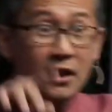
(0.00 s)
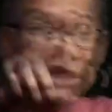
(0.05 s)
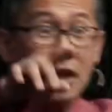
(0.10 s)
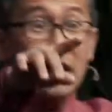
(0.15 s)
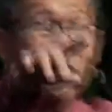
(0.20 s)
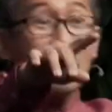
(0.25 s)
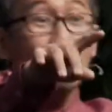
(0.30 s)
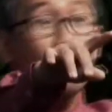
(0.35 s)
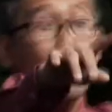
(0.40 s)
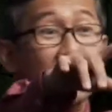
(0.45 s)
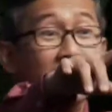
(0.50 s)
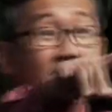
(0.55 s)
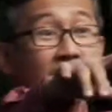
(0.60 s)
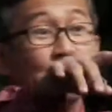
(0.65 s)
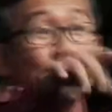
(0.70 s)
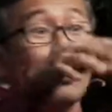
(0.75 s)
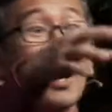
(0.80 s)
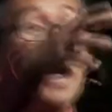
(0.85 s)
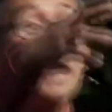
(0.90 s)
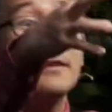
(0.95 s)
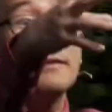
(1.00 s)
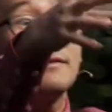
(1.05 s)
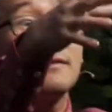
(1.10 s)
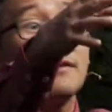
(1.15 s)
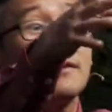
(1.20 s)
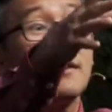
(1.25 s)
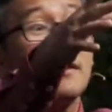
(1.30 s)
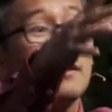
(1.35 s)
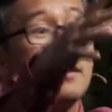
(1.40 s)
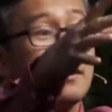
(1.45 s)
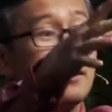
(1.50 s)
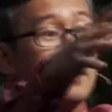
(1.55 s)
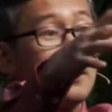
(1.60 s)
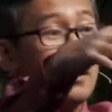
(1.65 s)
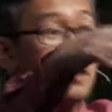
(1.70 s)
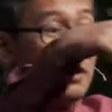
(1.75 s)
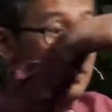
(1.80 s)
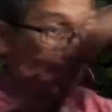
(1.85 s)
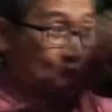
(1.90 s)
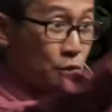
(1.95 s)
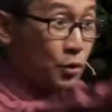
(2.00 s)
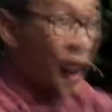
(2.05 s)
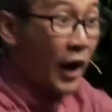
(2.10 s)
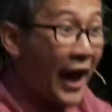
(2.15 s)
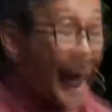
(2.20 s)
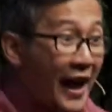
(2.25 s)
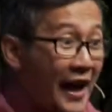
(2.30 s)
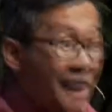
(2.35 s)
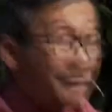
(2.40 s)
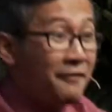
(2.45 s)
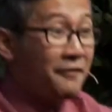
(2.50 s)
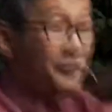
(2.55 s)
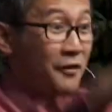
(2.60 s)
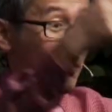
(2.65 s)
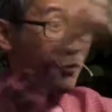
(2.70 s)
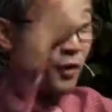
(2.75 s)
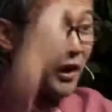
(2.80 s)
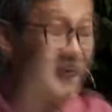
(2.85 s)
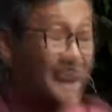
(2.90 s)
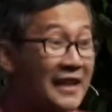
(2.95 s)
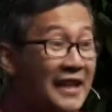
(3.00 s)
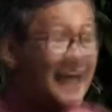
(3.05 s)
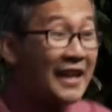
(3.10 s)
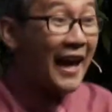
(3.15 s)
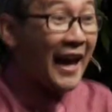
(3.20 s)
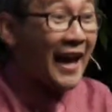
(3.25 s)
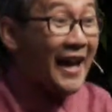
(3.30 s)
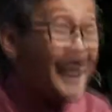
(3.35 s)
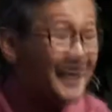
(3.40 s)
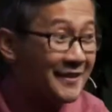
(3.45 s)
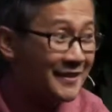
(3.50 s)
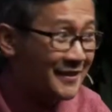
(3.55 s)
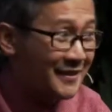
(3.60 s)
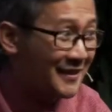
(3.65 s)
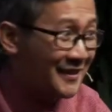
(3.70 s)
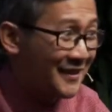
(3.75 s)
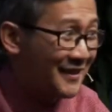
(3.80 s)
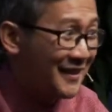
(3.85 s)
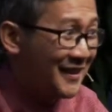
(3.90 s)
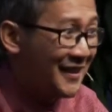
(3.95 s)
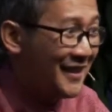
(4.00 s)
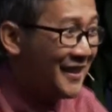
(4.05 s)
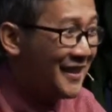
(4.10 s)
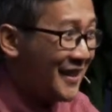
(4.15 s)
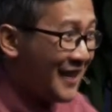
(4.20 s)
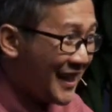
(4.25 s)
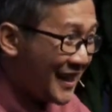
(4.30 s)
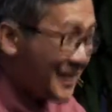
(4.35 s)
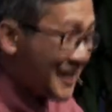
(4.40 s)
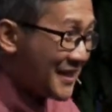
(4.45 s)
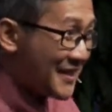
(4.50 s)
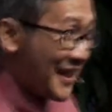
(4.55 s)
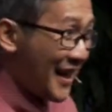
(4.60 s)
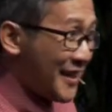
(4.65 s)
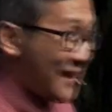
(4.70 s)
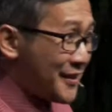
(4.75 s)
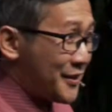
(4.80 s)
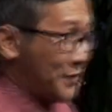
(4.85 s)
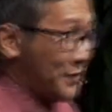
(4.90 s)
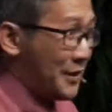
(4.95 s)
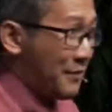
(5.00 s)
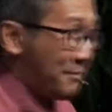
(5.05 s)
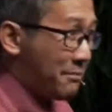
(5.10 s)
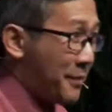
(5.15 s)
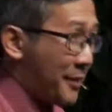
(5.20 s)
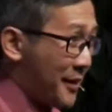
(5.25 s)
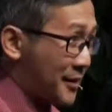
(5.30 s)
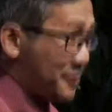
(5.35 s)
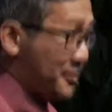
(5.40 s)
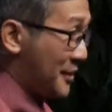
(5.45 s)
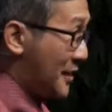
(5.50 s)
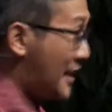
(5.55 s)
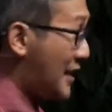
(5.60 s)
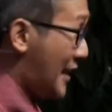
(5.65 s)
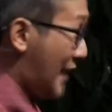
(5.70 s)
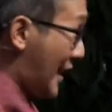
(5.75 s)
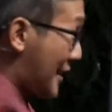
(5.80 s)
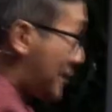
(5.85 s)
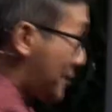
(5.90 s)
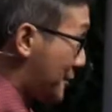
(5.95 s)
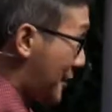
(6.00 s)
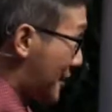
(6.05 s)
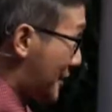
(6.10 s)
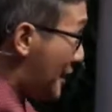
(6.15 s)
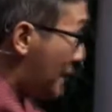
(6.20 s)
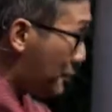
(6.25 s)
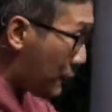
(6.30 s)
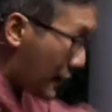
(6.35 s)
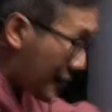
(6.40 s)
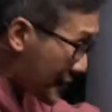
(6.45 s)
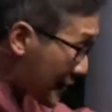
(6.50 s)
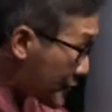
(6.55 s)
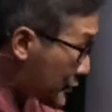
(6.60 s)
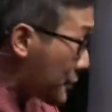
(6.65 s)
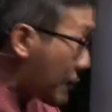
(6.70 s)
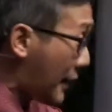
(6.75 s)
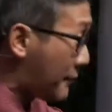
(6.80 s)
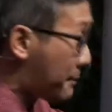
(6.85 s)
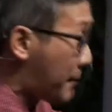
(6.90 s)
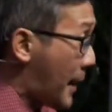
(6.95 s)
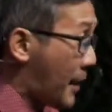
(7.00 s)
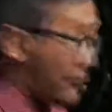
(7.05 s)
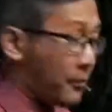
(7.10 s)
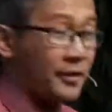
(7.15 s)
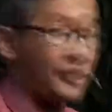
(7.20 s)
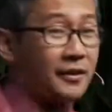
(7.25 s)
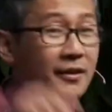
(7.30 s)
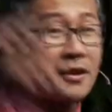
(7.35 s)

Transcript: He wants us to what? To have what He has. He desires to impart what He has to us. He wants us to have power.